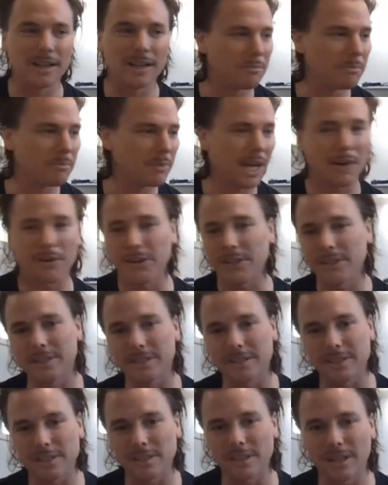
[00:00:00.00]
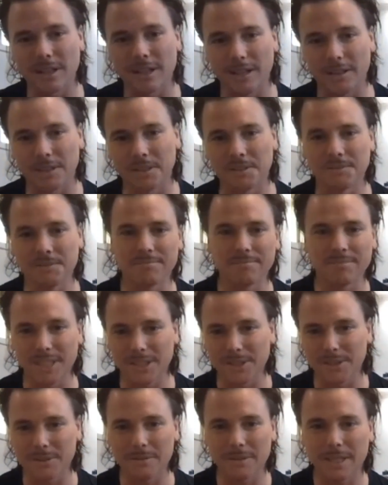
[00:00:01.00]
character design
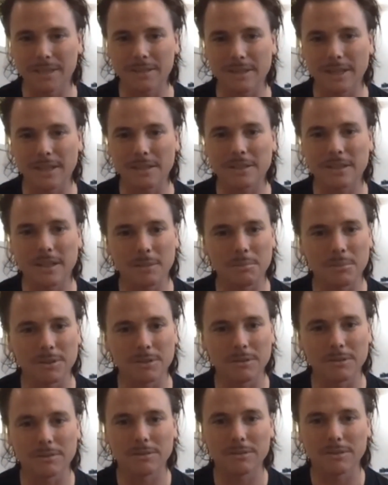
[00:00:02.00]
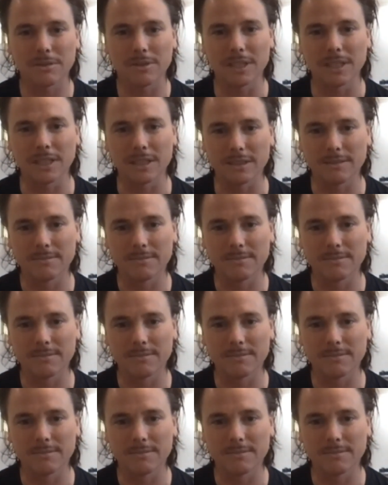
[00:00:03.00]
and, that type of thing.